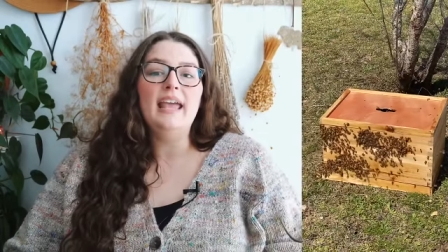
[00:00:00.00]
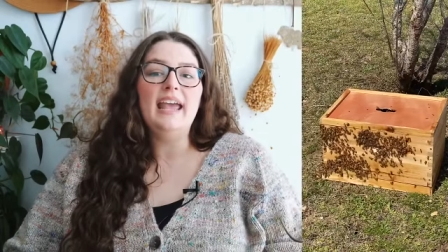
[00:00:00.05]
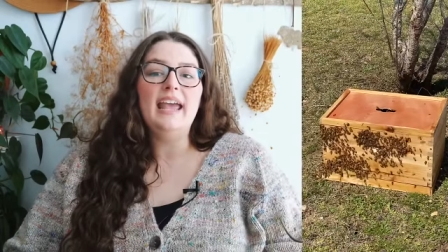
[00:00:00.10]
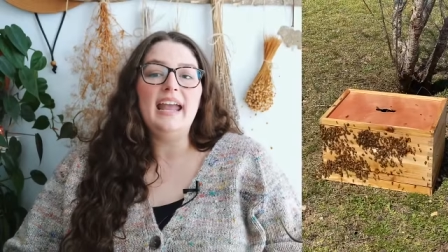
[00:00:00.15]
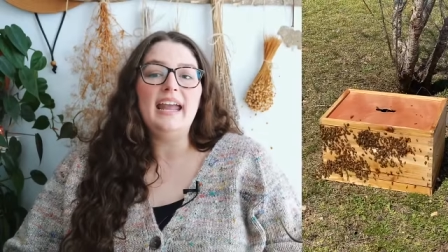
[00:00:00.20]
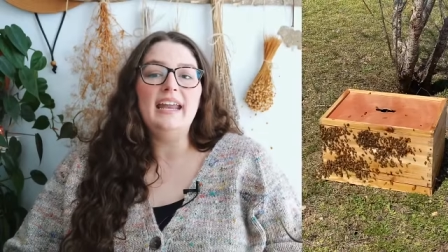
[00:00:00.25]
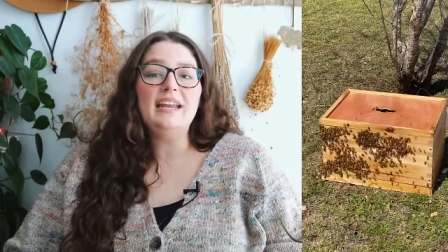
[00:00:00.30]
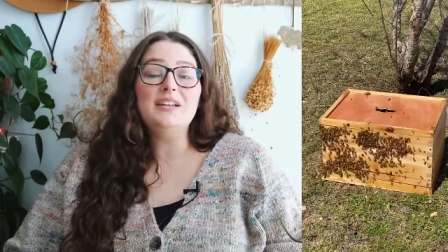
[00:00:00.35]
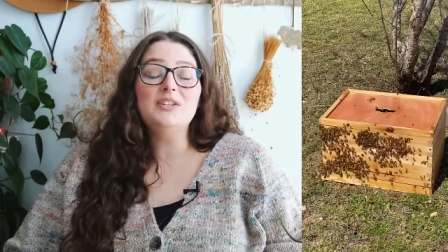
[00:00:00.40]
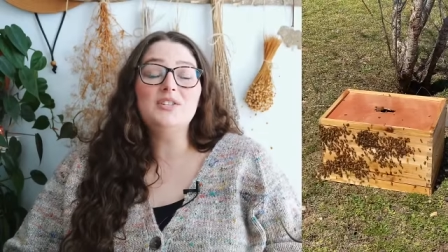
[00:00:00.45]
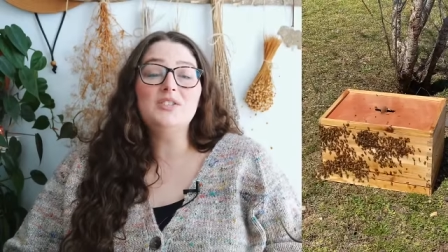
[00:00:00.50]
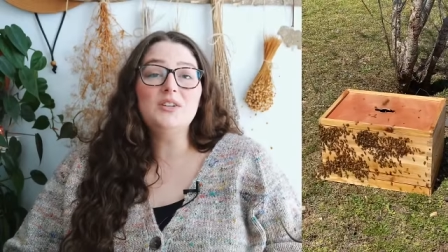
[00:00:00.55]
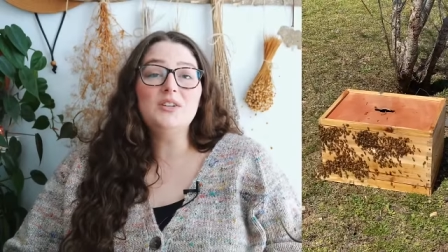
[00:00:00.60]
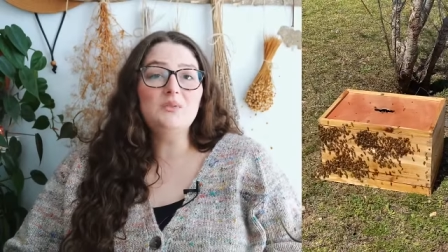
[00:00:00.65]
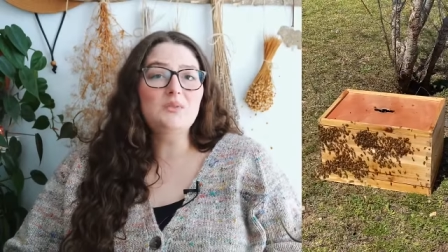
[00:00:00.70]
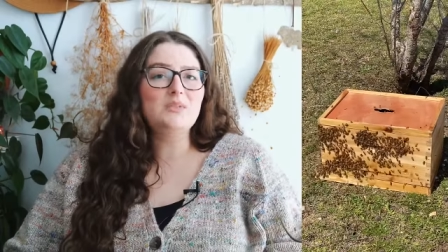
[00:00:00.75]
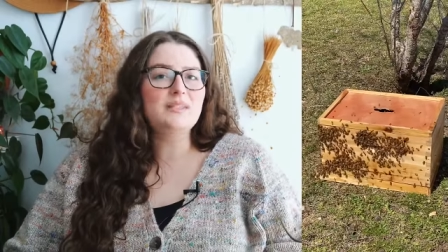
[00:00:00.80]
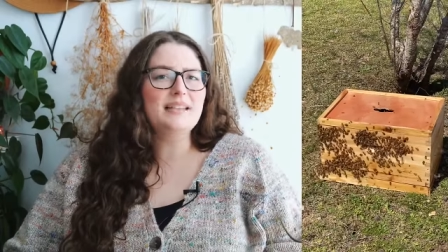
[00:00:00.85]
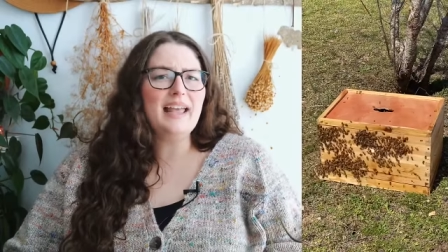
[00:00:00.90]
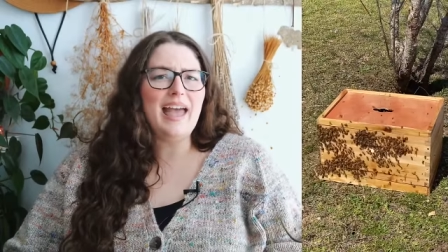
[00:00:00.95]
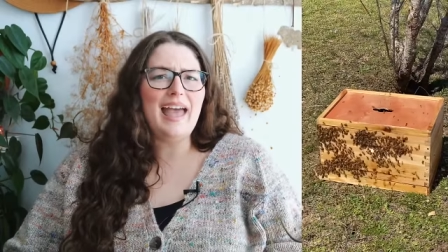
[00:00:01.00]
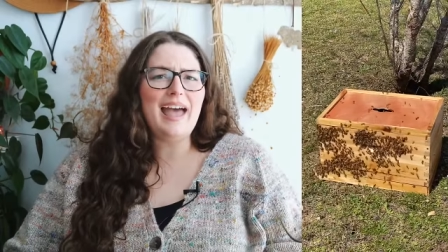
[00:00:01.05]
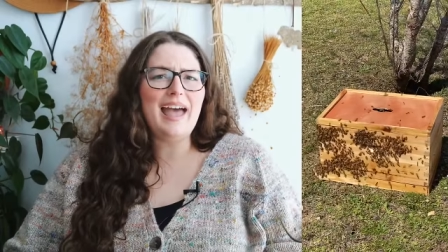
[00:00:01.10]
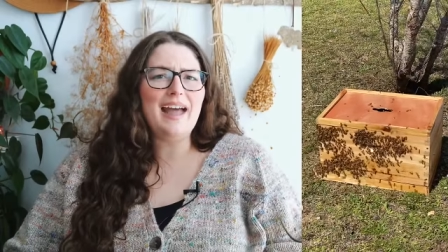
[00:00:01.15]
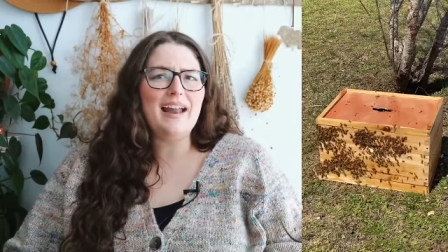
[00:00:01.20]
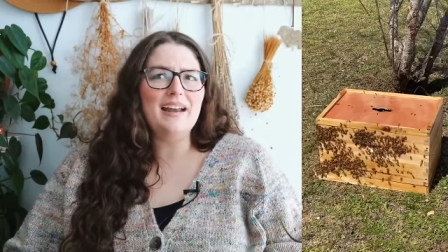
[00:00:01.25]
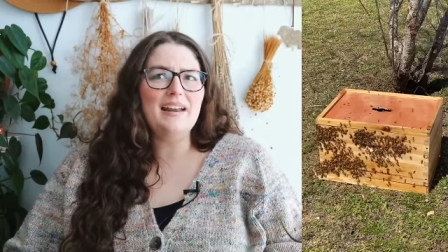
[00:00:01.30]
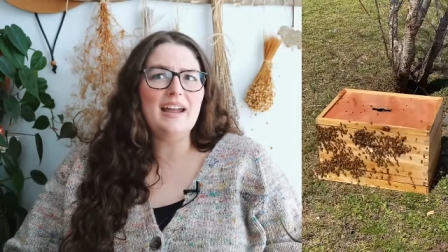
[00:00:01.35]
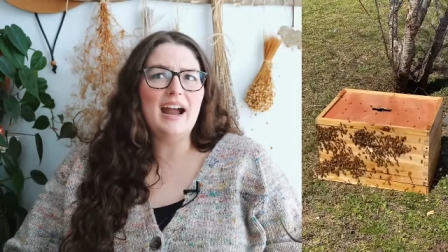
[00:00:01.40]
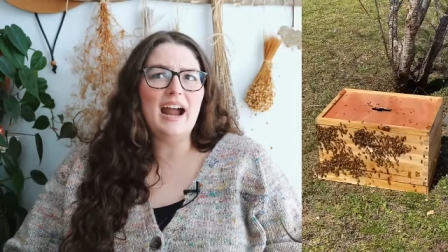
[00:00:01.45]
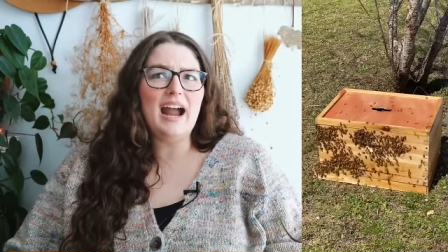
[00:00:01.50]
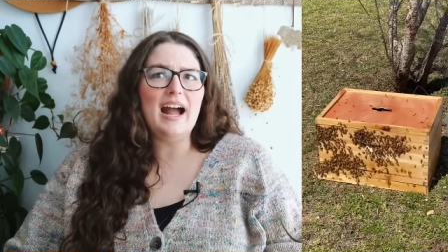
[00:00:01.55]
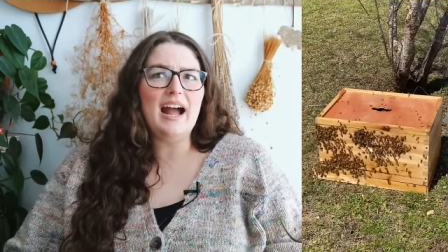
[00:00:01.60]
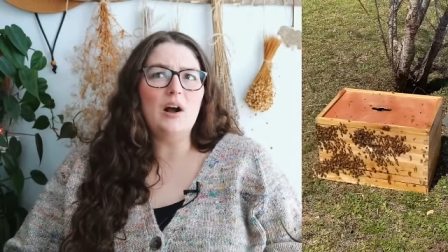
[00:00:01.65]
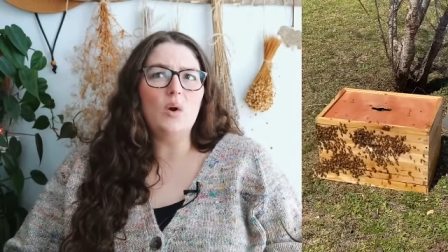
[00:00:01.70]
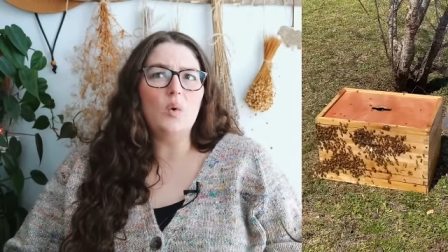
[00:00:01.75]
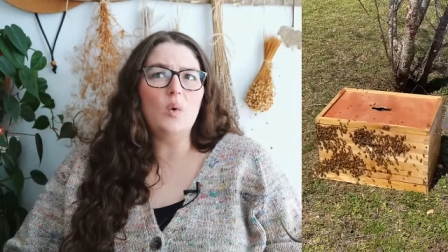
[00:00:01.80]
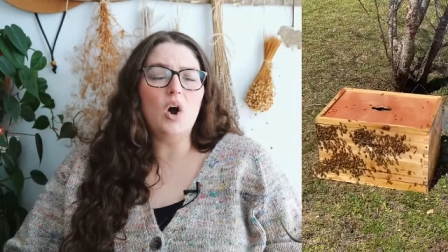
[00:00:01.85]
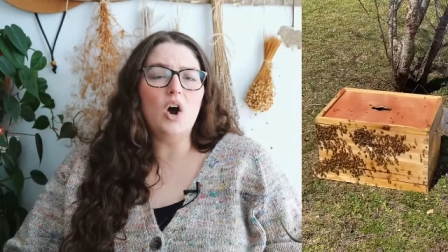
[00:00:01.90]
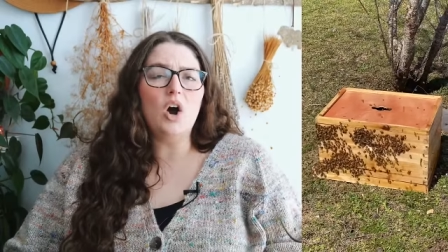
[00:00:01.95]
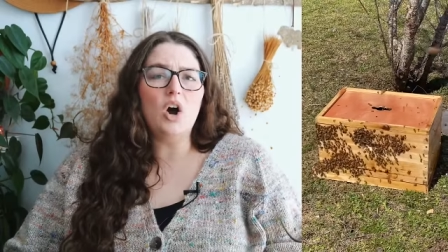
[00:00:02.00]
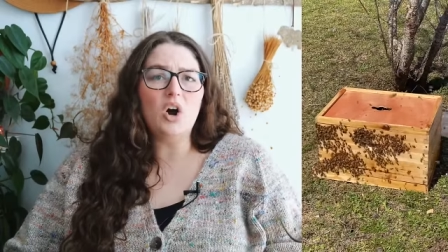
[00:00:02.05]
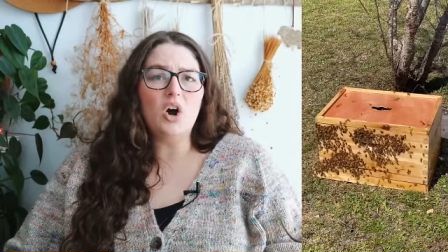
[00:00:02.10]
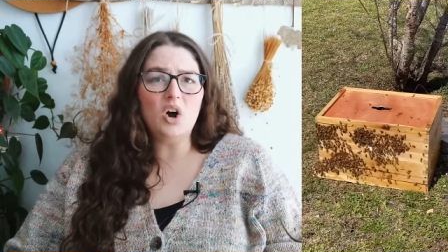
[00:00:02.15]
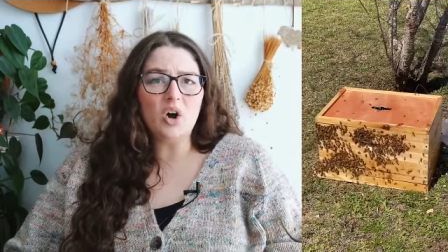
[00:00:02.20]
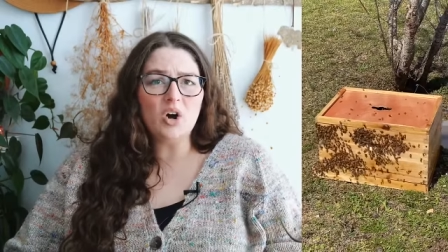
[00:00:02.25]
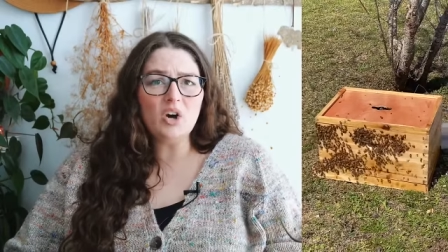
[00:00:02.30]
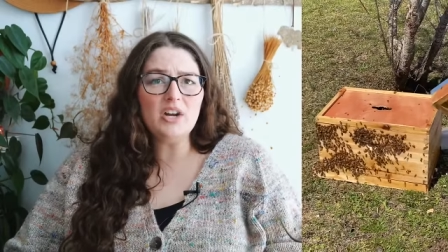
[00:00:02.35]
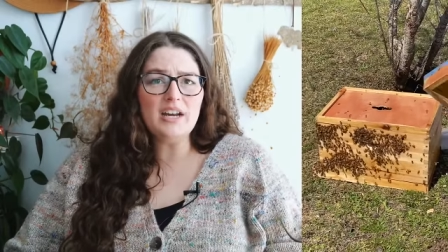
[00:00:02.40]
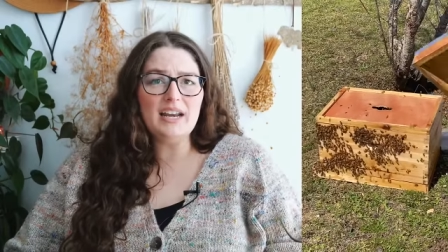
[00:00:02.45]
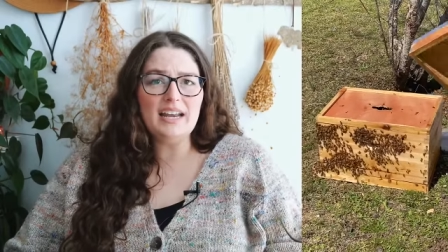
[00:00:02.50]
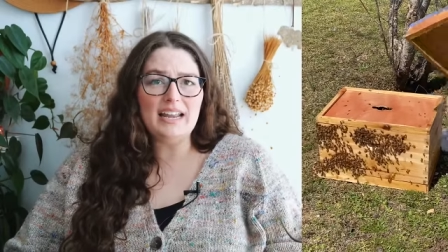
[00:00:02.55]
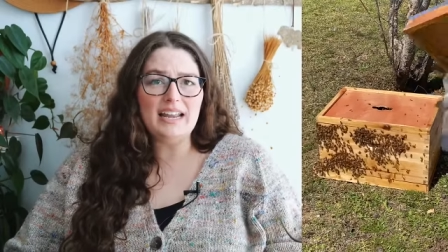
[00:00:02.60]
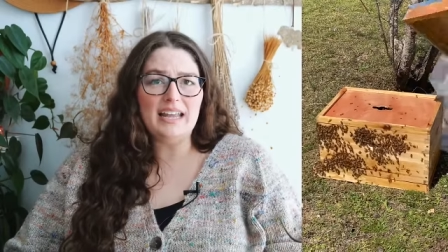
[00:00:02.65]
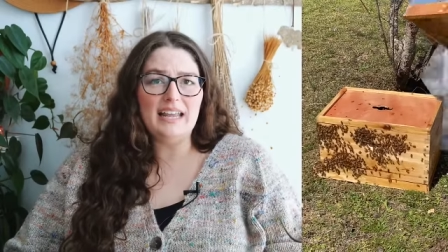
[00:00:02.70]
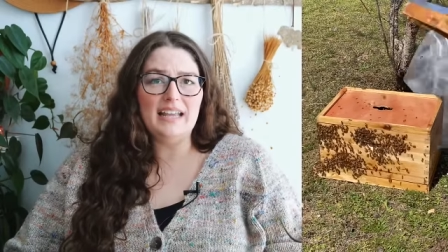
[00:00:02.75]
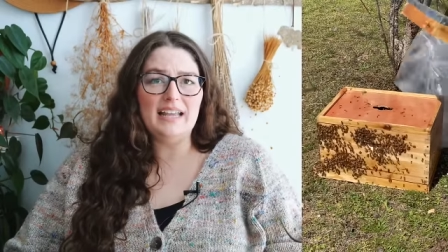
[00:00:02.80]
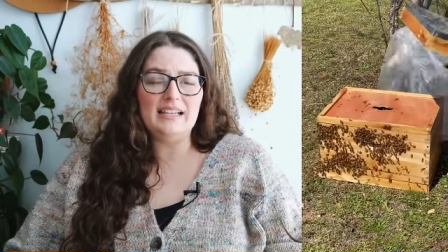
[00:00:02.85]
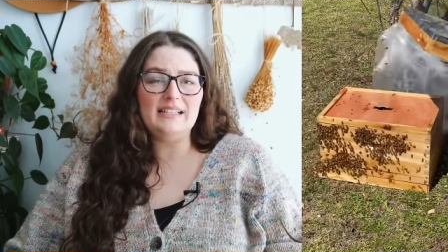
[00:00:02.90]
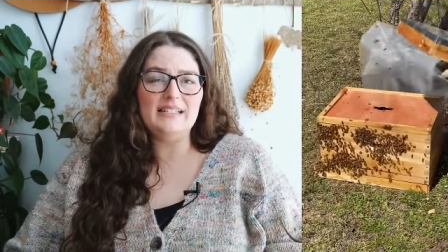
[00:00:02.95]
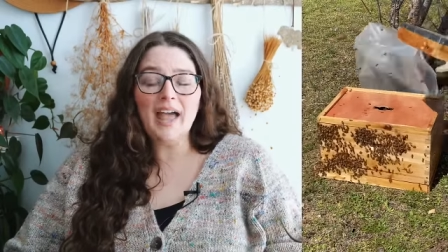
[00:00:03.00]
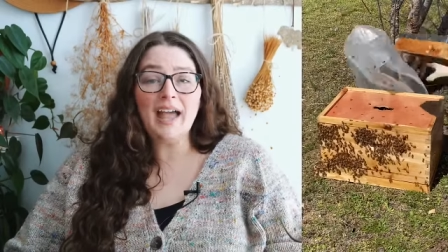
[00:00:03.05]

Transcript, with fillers: And it's so sad how hard it is.